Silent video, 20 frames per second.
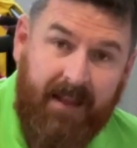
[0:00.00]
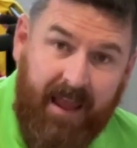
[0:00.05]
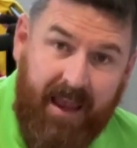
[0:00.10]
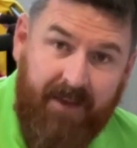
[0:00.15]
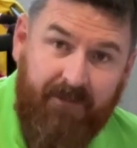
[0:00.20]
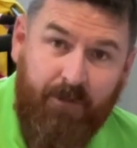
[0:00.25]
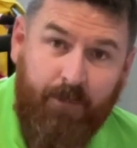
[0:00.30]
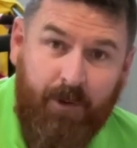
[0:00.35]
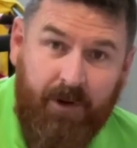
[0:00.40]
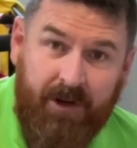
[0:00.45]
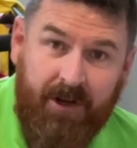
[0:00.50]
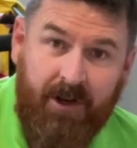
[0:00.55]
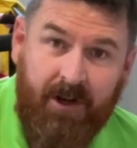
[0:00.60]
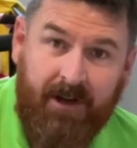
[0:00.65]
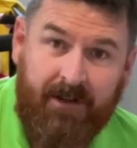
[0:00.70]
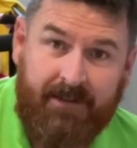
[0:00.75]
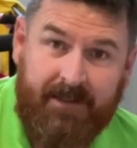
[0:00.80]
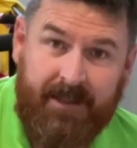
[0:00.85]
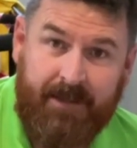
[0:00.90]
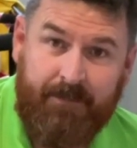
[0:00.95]
Everybody
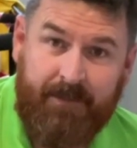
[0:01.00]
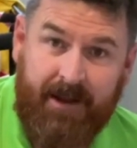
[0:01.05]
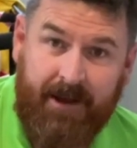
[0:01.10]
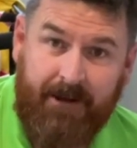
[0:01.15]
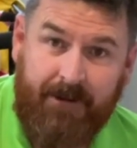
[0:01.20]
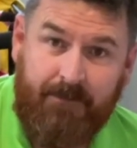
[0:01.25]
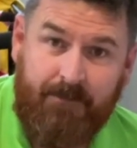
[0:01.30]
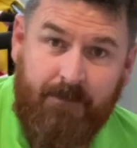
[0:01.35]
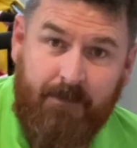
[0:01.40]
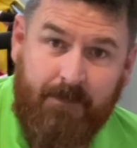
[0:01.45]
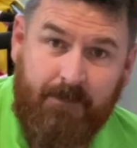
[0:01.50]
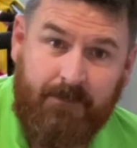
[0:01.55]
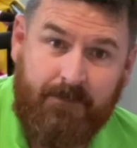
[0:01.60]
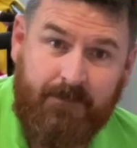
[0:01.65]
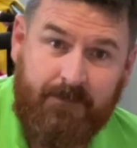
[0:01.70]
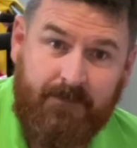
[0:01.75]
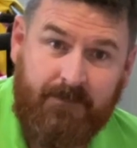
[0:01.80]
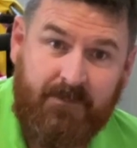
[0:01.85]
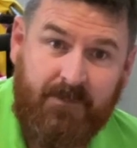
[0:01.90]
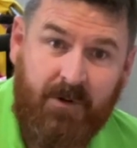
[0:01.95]
got them now?
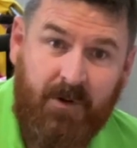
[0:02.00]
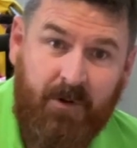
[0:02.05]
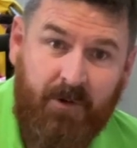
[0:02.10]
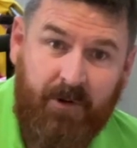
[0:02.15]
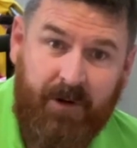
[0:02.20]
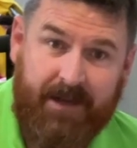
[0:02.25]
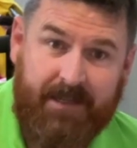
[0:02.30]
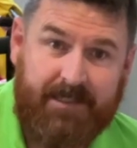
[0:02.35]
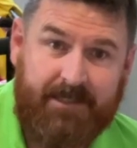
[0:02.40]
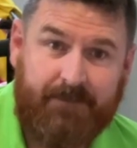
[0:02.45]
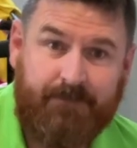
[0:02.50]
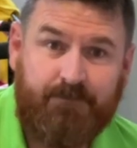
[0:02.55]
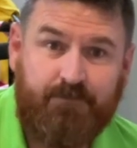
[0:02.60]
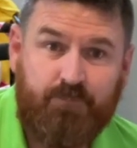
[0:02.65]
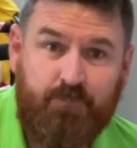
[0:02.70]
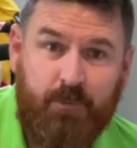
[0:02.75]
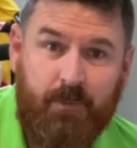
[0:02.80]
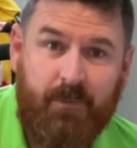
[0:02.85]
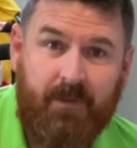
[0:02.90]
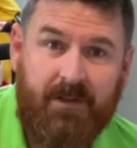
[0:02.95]
Great.
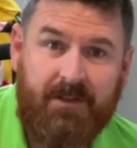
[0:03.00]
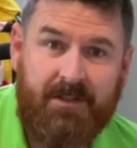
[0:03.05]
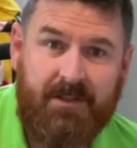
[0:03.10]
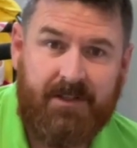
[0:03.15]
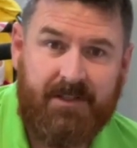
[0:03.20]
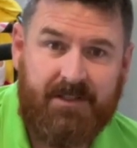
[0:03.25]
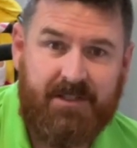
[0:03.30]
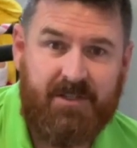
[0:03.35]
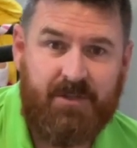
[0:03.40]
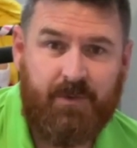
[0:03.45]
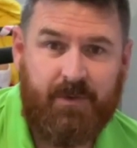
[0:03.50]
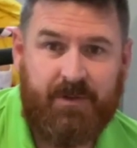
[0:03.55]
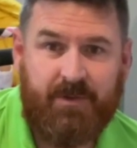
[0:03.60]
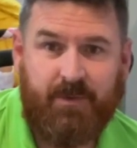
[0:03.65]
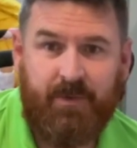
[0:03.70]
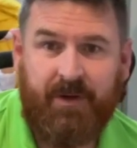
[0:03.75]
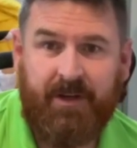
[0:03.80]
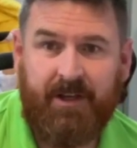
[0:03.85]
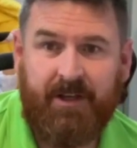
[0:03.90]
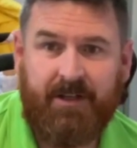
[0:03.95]
So this is what
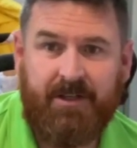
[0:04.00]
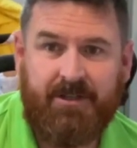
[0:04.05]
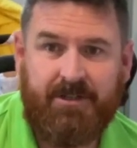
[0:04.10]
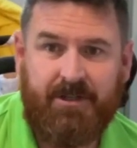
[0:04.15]
we're going to